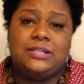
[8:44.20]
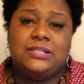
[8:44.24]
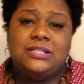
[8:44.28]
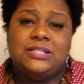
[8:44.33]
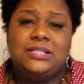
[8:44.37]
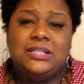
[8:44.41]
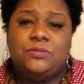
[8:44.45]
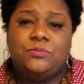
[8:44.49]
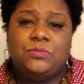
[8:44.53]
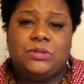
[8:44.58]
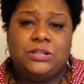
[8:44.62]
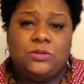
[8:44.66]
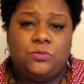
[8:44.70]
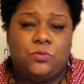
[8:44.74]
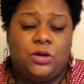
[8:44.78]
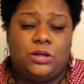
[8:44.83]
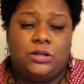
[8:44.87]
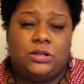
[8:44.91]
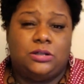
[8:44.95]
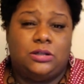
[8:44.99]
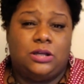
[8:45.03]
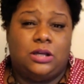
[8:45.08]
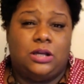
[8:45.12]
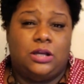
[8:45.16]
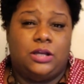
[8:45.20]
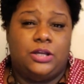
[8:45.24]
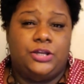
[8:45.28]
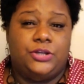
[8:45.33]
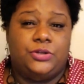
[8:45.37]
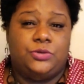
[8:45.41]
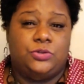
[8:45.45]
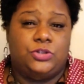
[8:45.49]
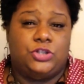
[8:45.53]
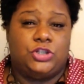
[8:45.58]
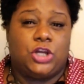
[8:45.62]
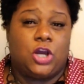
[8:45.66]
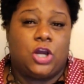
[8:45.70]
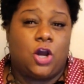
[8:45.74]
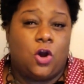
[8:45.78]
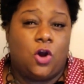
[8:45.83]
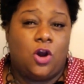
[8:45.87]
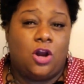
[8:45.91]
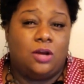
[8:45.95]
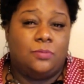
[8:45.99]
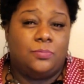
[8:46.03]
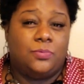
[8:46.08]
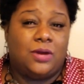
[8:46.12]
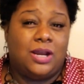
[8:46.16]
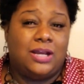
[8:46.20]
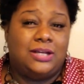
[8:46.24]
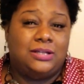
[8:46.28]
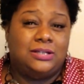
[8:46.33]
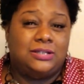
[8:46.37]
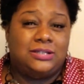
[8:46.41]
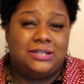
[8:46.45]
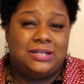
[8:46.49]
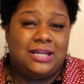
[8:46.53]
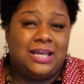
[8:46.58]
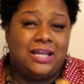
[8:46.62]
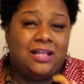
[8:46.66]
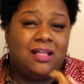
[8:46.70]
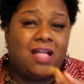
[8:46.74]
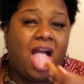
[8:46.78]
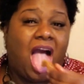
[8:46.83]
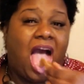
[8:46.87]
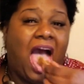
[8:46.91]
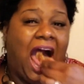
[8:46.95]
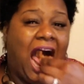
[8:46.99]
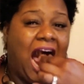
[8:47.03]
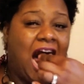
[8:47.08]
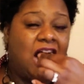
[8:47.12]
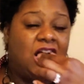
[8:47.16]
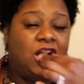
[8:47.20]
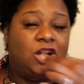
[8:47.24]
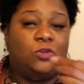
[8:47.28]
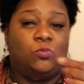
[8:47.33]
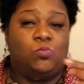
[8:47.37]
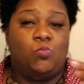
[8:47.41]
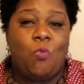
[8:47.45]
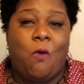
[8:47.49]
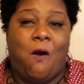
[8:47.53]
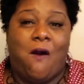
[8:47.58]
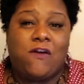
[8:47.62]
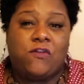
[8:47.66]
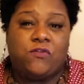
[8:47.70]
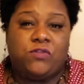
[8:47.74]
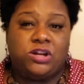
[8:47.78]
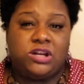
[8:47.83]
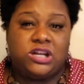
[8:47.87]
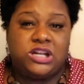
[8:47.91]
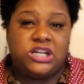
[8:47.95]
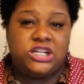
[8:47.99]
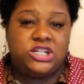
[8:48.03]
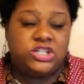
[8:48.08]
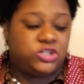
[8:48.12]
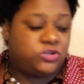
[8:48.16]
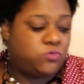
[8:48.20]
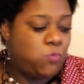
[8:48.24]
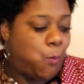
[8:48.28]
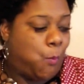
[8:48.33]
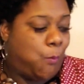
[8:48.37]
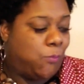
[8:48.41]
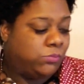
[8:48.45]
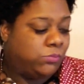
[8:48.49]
just didn't really want a huge carb right today for lunch,